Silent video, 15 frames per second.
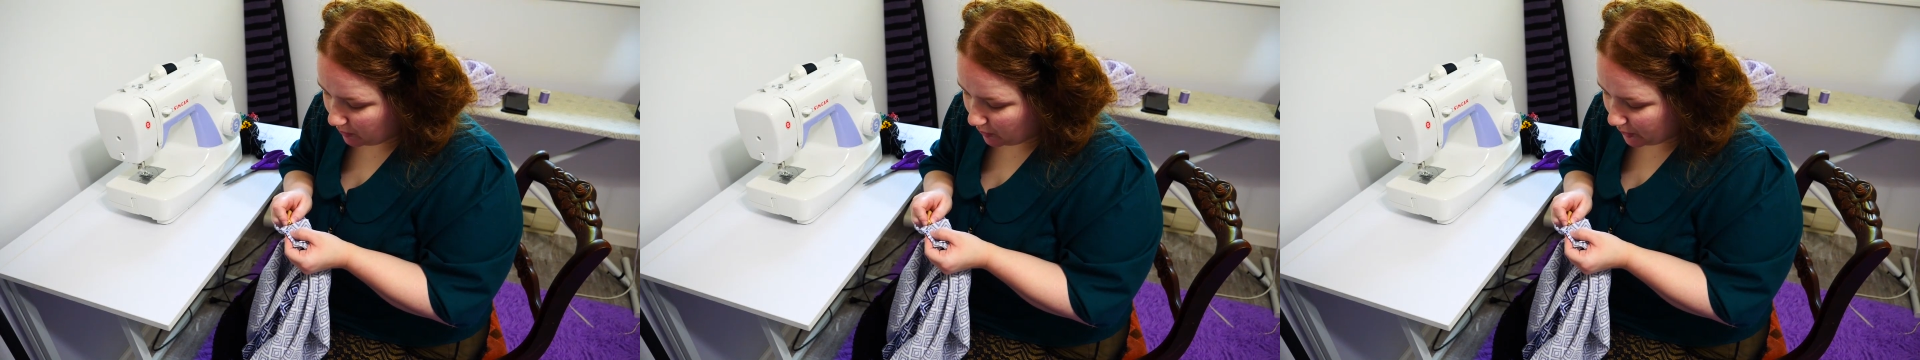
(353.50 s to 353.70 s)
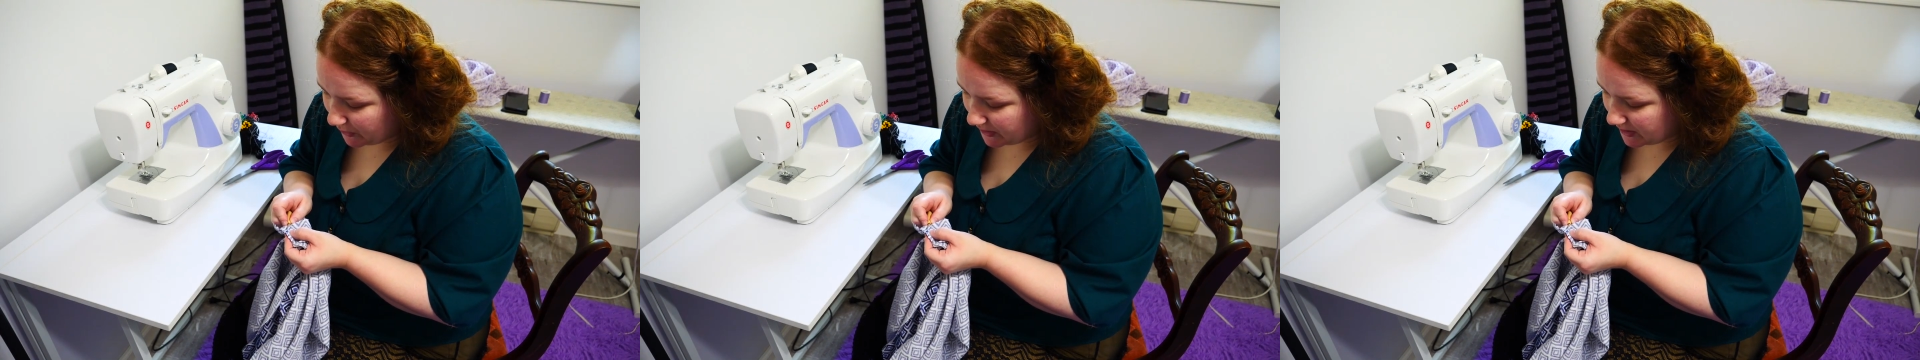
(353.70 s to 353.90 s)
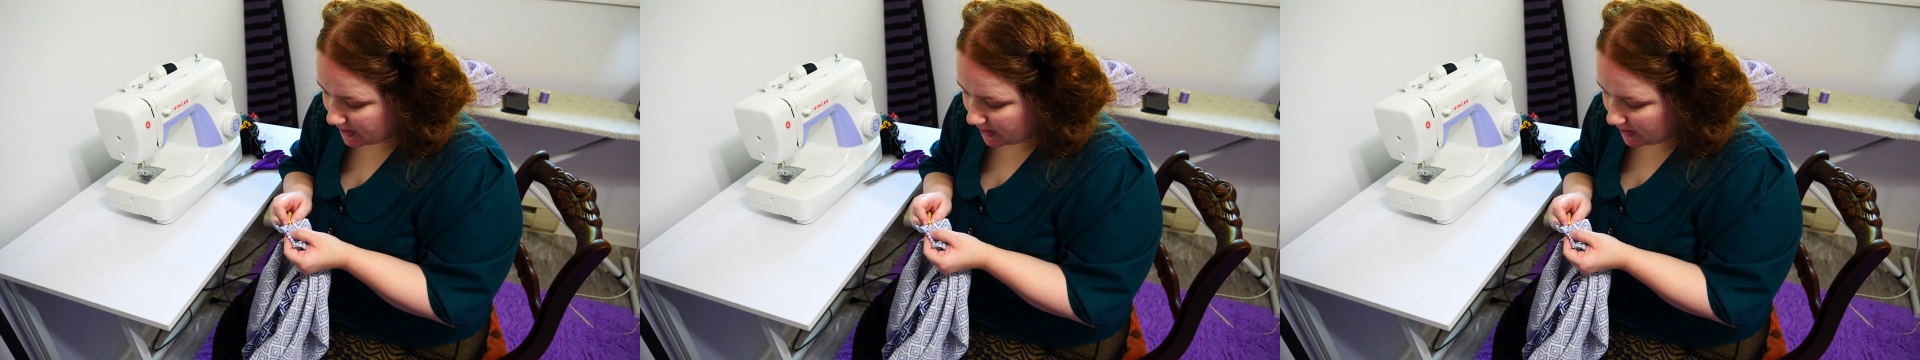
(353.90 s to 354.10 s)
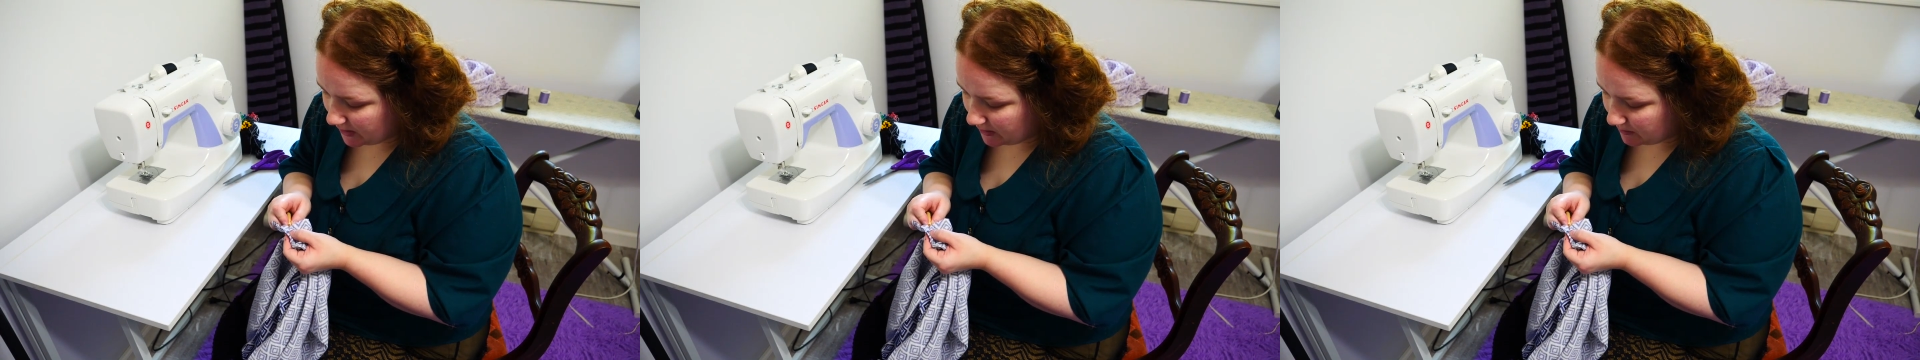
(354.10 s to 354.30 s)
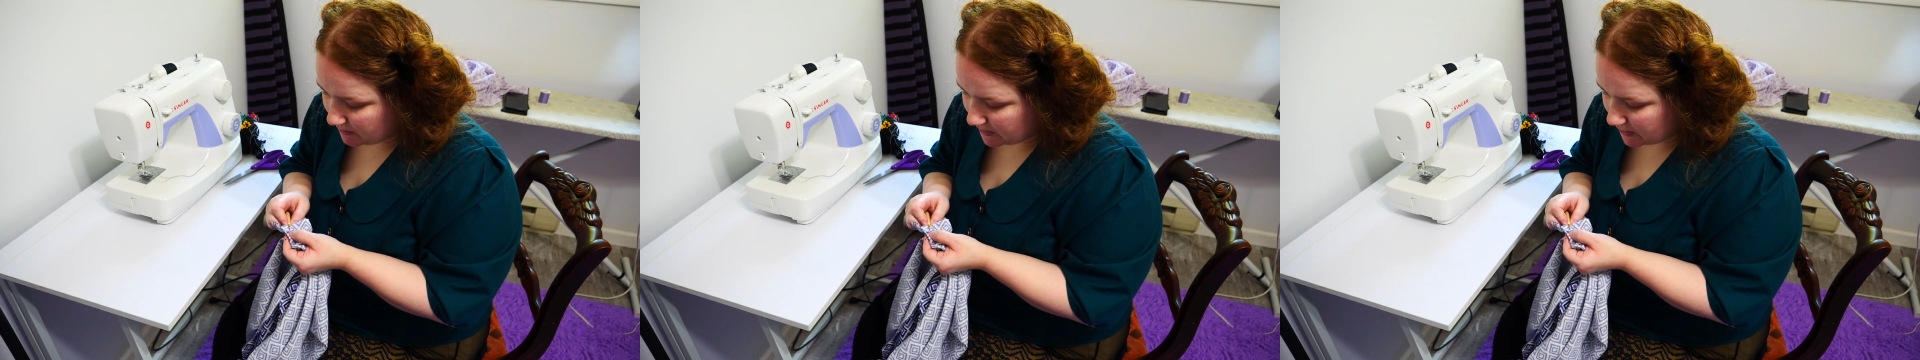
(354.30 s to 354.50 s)
both
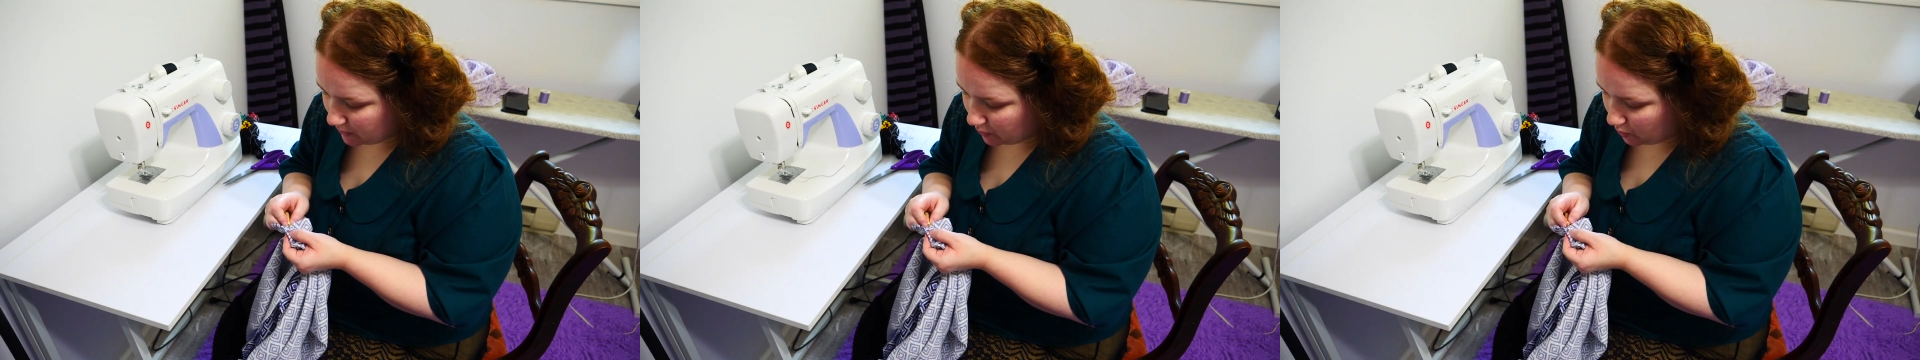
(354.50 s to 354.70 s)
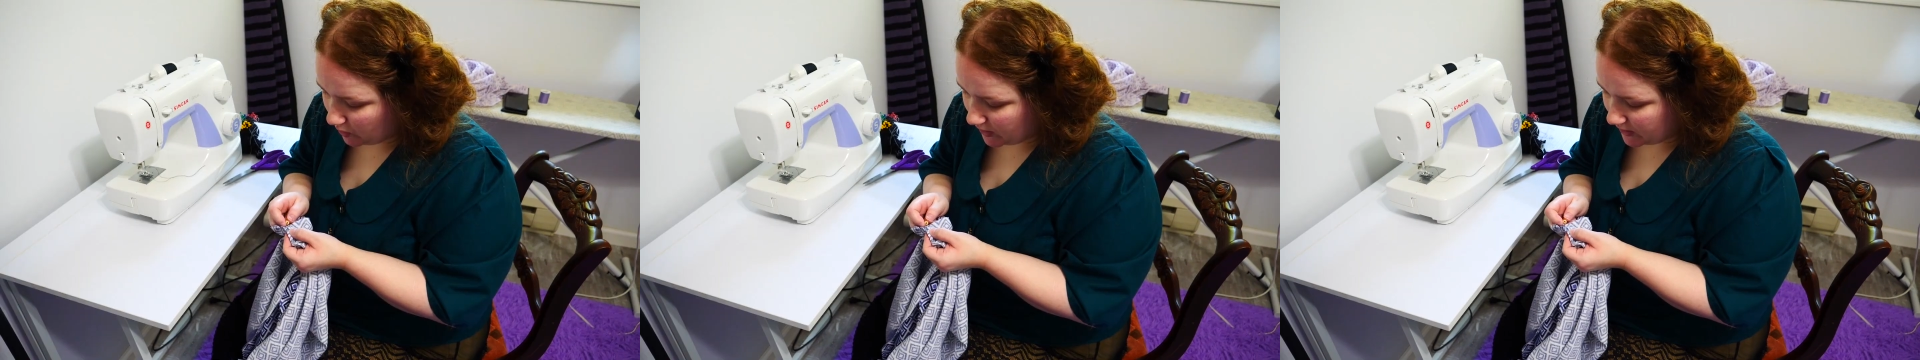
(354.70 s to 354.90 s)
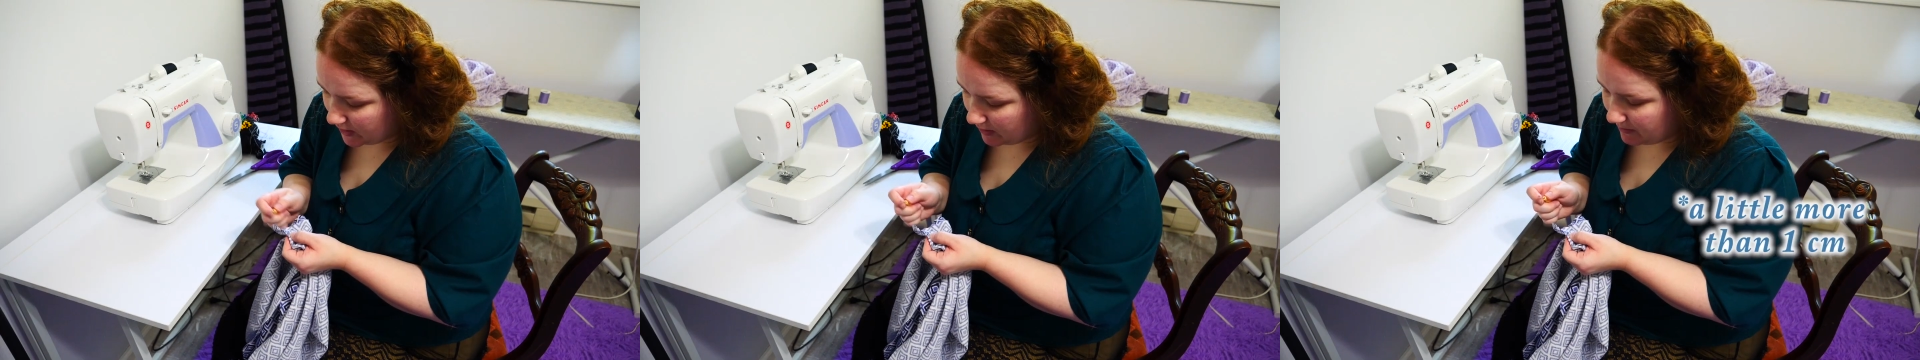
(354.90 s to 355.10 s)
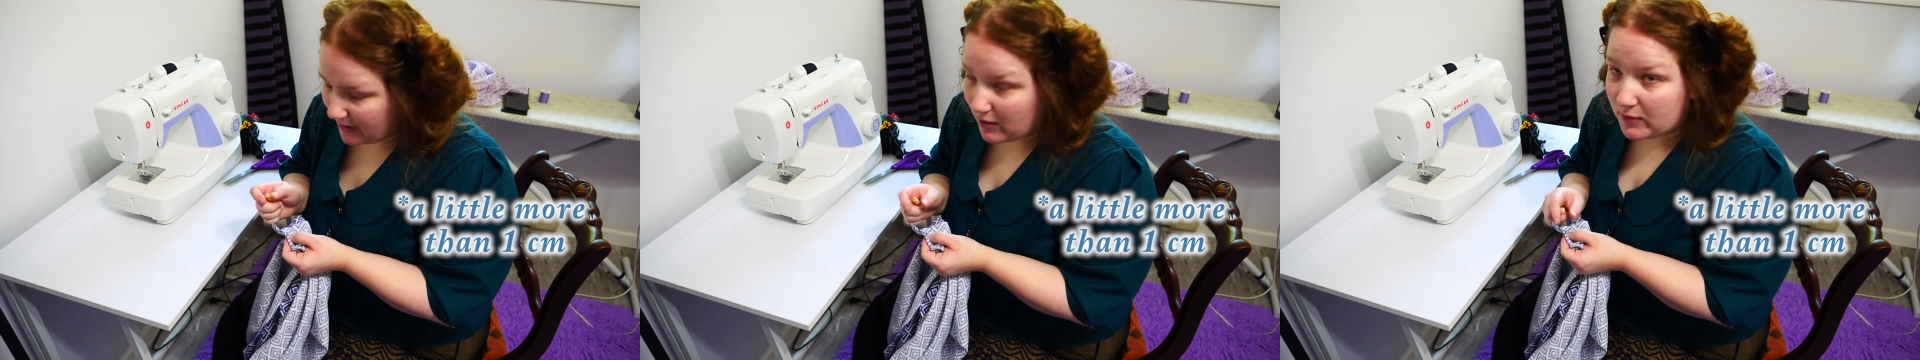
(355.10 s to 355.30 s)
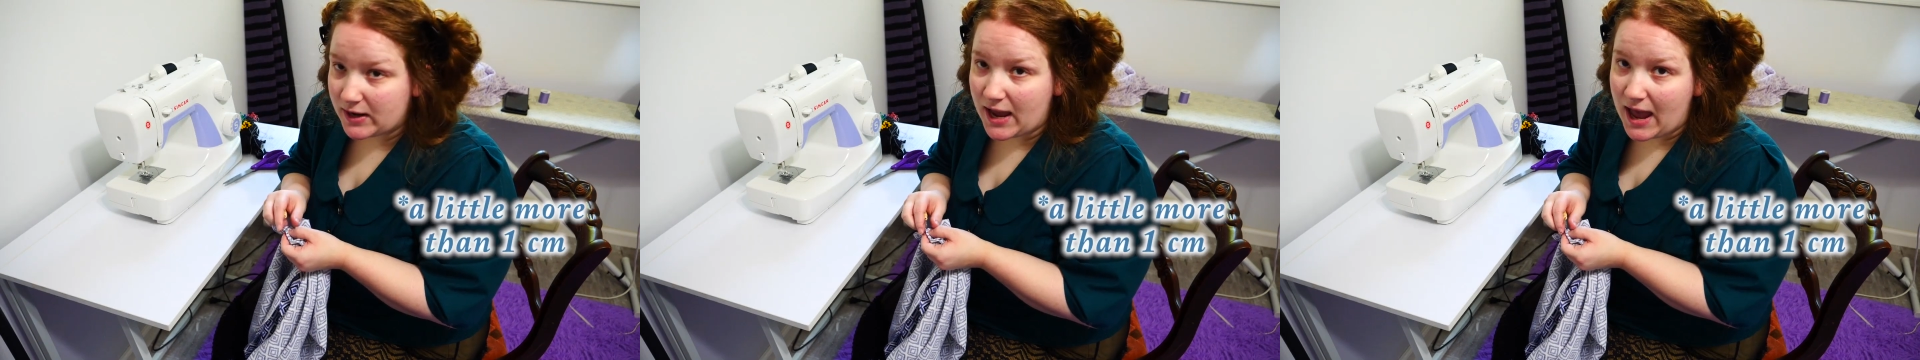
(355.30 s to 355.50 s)
seams with
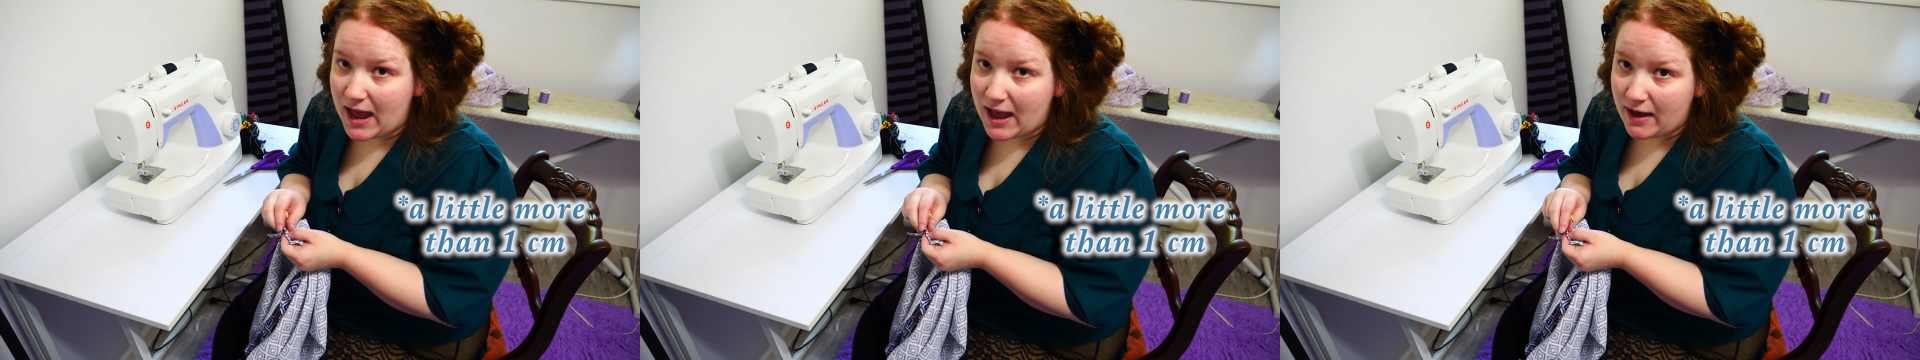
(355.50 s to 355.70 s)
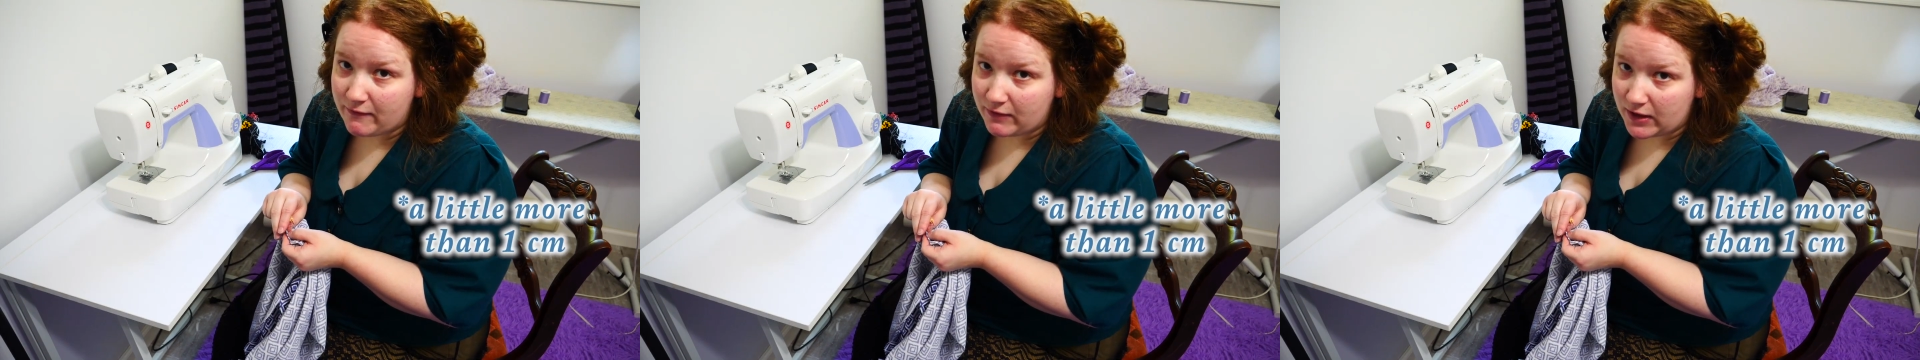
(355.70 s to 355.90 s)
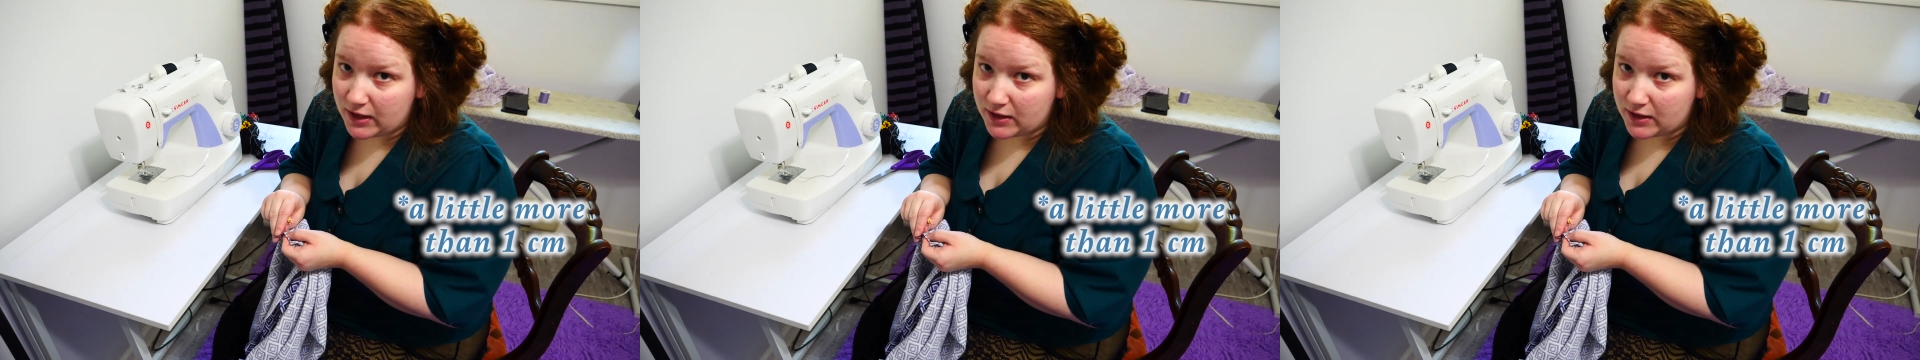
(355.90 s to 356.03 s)
about a 1/2